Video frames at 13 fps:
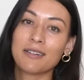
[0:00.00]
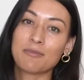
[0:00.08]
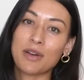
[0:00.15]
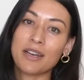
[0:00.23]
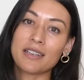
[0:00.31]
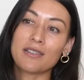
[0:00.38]

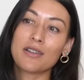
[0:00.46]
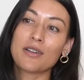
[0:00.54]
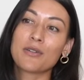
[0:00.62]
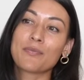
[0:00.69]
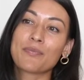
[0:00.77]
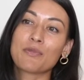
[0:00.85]
But
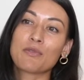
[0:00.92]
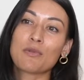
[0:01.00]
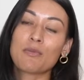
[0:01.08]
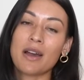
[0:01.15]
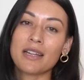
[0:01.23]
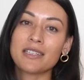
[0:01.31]

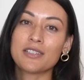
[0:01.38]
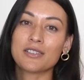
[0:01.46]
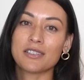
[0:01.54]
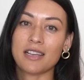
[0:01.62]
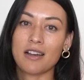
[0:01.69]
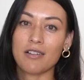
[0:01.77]
remind
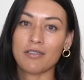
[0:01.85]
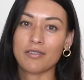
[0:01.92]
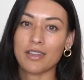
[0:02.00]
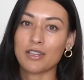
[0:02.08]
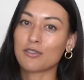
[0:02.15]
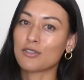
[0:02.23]
yourself
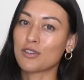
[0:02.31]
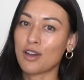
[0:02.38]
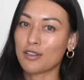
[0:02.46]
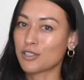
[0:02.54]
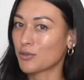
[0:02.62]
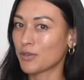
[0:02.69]
that you're
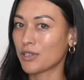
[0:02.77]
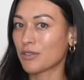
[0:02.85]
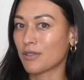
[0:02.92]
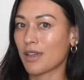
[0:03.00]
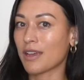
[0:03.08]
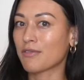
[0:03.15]
not doing
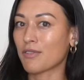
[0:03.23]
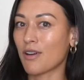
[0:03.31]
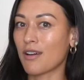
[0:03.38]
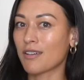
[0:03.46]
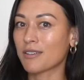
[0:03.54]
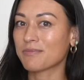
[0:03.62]
your life
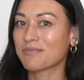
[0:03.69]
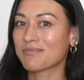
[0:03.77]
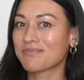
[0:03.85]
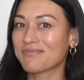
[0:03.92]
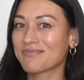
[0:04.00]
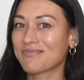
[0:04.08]
wrong,
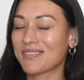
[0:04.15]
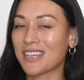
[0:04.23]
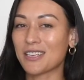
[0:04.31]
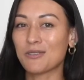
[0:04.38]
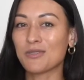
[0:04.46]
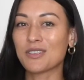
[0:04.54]

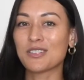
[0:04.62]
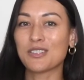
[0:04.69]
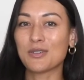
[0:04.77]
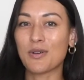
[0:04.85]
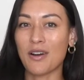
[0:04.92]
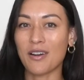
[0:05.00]
that you can
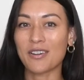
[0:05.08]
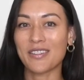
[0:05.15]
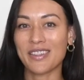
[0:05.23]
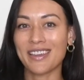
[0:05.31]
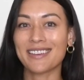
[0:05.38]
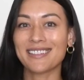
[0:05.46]
do hard
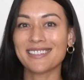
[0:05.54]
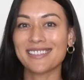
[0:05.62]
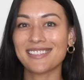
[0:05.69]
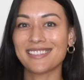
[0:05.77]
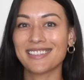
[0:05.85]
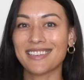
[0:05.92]

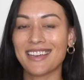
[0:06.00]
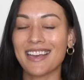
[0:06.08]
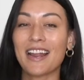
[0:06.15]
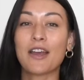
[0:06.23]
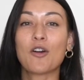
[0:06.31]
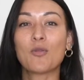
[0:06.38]
things, and
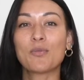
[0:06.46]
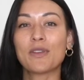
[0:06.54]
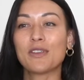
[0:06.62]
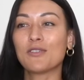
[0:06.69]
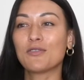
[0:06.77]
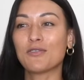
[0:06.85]
I hope
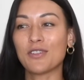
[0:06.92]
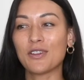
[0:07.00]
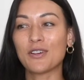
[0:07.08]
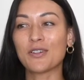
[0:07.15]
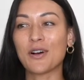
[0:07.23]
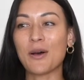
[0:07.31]
that you
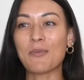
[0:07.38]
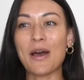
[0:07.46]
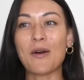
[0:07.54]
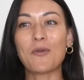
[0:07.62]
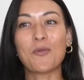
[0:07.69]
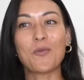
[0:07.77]
feel
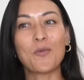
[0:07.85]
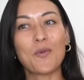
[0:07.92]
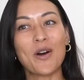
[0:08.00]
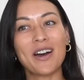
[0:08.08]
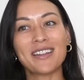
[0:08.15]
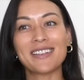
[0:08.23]
about
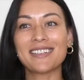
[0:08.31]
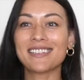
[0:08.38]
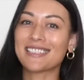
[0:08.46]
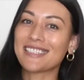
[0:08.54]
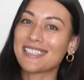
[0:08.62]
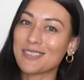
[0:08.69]
1
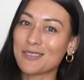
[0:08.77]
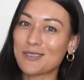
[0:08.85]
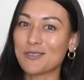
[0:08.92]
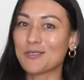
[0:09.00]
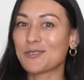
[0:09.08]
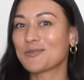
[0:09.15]

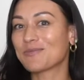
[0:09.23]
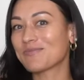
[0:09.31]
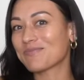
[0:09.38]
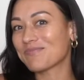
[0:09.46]
to